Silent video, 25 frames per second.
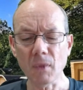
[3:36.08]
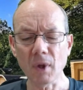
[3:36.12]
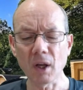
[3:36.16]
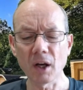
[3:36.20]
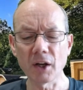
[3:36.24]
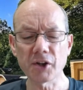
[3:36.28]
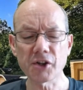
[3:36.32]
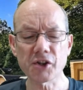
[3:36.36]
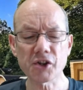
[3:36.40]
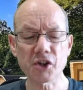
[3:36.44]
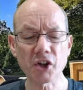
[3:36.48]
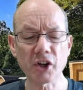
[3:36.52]

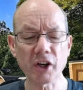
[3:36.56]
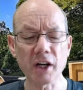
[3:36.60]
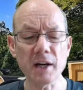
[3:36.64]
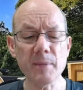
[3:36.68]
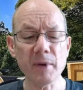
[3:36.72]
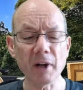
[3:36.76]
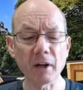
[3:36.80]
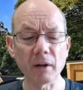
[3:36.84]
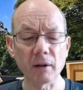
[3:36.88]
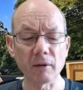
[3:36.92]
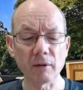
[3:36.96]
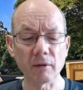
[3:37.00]
and
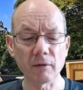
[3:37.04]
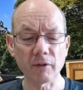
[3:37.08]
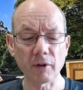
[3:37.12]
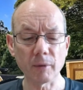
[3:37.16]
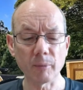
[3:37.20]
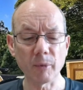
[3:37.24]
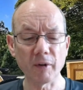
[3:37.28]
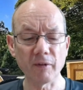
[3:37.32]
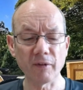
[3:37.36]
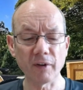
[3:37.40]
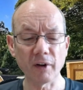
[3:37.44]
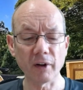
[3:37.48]
screaming
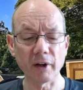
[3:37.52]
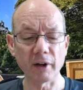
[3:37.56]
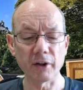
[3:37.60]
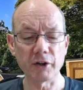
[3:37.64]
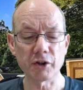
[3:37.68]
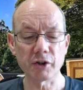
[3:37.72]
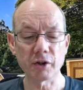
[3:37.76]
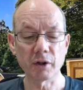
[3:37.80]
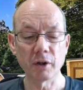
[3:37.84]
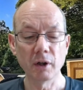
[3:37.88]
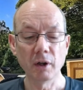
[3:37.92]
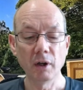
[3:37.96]
from the
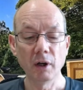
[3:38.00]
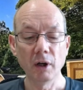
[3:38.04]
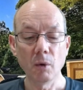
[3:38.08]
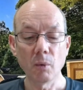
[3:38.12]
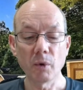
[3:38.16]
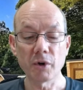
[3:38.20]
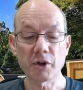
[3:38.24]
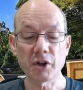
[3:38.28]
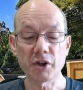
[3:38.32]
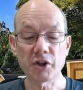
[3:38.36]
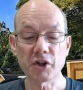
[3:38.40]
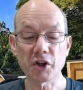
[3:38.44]
village,
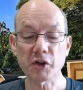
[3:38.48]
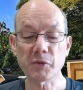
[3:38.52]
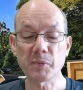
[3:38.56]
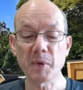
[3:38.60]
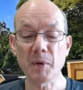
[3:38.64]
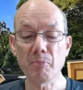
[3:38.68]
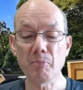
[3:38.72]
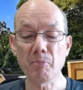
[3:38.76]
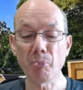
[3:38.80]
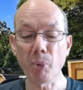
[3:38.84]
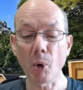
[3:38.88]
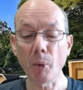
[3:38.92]
which had just
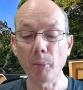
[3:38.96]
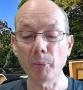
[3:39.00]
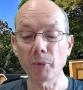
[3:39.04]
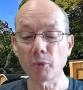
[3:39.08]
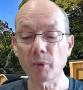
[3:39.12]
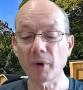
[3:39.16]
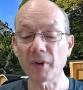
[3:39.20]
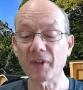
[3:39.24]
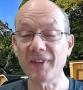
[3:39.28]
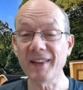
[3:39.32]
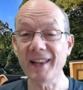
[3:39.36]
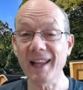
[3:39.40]
been
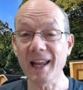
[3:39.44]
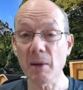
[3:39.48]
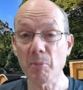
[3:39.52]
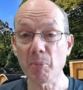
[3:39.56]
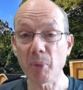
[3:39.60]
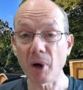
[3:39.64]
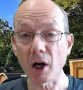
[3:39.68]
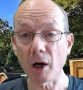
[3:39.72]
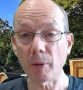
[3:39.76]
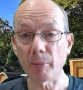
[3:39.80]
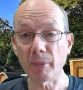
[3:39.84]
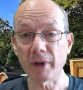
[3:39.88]
bombed with
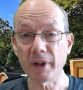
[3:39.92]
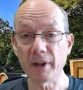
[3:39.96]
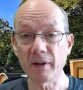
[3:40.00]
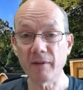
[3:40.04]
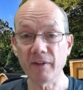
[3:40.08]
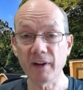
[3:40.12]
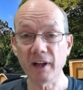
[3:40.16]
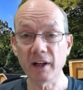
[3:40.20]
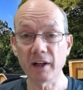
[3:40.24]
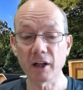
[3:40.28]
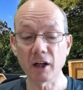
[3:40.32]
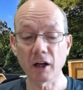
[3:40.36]
napalm in the
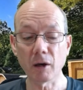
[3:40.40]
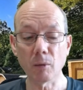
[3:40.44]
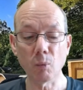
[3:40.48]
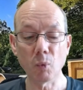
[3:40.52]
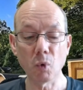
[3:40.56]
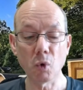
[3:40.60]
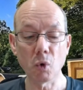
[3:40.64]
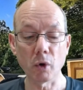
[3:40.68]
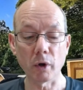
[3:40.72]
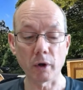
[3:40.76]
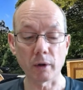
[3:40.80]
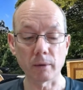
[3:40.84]
Vietnam
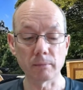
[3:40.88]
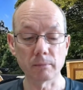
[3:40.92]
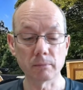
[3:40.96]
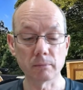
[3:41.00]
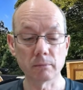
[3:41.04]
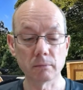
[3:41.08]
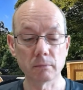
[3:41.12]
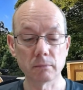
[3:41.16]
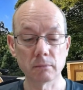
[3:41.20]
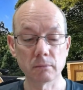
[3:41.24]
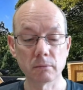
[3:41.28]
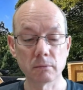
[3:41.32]
War.
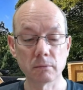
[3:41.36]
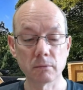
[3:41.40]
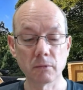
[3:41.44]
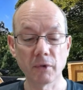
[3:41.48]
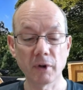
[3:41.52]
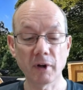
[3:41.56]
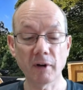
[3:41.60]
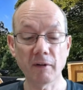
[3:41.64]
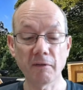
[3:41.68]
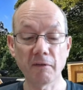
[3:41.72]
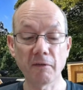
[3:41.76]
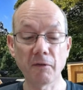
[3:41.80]

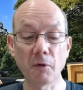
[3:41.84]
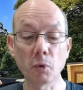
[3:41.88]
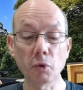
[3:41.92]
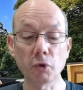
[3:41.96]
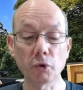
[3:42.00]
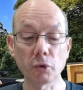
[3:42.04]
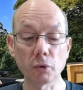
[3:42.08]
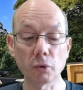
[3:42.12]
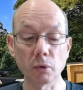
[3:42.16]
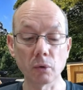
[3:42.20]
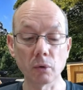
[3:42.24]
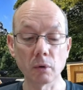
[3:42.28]
That
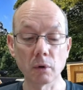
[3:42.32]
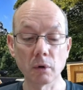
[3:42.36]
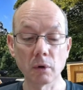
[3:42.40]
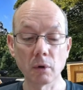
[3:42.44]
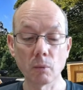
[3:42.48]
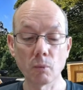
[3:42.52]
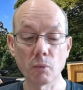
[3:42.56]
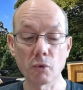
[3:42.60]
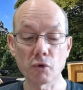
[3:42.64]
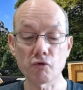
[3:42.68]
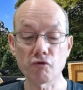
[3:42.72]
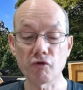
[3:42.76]
photo
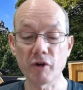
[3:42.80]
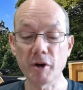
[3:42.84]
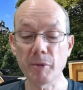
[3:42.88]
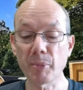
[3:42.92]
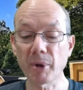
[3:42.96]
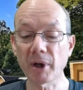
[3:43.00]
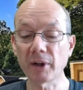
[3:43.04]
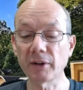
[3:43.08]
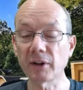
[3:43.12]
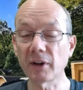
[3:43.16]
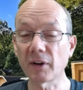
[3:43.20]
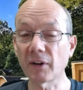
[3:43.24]
was
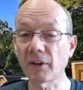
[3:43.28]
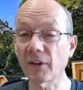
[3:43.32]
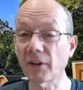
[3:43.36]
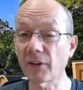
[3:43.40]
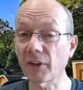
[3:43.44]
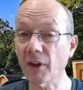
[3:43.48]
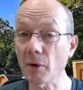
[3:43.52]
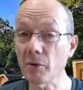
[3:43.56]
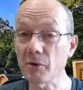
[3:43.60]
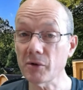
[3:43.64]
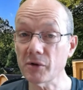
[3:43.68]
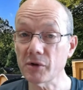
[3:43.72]
reprinted
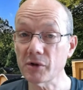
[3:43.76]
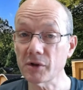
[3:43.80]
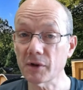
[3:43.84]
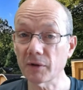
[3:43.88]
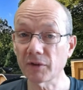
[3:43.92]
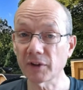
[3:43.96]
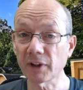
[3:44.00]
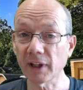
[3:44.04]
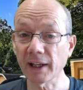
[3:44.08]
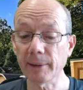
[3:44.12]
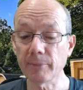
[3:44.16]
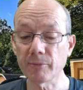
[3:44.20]
thousands
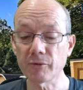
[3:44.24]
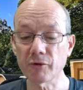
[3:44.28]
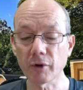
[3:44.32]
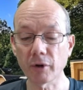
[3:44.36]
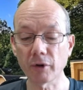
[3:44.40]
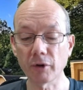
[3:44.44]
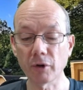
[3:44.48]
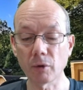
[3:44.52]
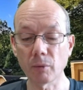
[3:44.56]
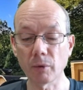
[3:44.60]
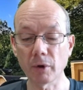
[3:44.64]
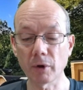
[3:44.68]
of times
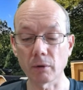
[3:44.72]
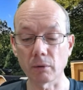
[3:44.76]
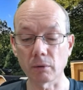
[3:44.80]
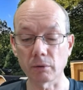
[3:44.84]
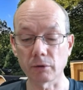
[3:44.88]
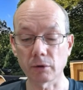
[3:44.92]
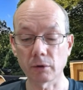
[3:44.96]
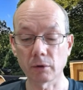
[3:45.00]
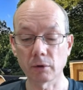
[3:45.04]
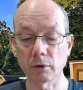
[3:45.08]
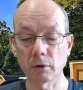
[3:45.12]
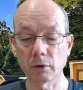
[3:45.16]
around the
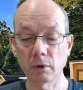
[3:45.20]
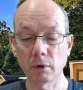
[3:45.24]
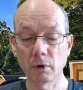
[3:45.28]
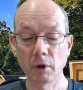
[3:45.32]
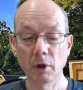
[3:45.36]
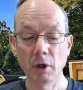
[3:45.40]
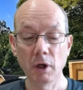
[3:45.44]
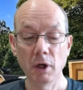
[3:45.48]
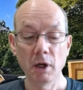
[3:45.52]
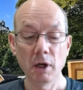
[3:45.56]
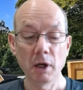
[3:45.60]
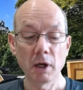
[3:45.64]
world
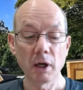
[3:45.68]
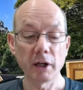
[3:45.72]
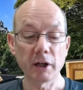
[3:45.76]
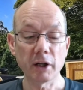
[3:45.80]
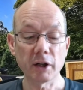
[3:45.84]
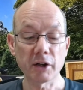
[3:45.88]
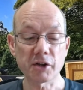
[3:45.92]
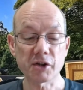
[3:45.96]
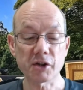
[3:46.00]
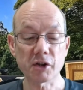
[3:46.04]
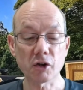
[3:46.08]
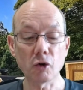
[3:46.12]
and
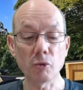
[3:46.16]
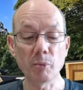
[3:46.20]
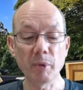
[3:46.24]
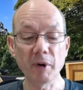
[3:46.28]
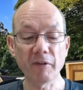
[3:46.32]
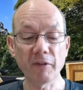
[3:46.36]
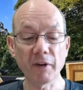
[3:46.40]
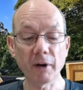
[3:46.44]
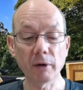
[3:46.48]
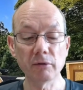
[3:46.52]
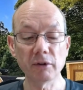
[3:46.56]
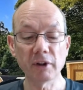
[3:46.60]
can still be
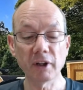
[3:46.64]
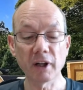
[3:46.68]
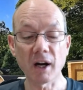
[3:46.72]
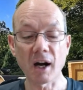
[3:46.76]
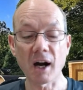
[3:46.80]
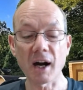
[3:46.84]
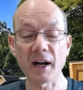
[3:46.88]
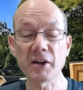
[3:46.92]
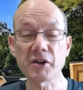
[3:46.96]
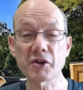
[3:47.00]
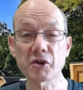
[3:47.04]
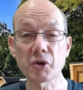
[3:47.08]
found in
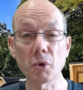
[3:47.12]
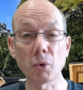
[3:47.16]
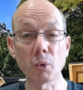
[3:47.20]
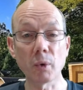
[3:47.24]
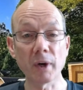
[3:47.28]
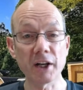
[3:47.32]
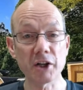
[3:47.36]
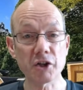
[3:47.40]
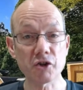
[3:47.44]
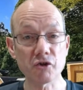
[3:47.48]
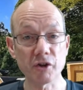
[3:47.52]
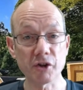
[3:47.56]
high school
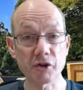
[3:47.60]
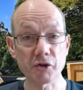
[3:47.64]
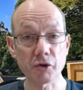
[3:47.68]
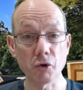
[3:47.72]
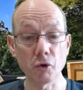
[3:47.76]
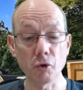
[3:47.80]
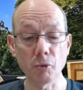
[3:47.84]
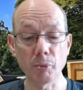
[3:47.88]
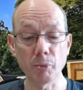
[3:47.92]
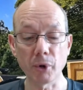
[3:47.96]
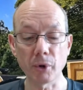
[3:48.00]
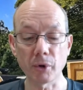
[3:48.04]
history
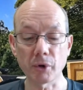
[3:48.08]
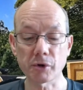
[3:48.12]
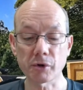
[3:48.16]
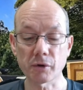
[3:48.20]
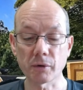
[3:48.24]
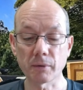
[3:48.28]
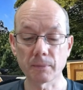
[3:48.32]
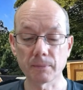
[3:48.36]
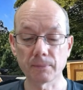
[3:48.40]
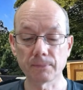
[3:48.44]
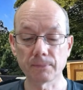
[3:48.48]
school books.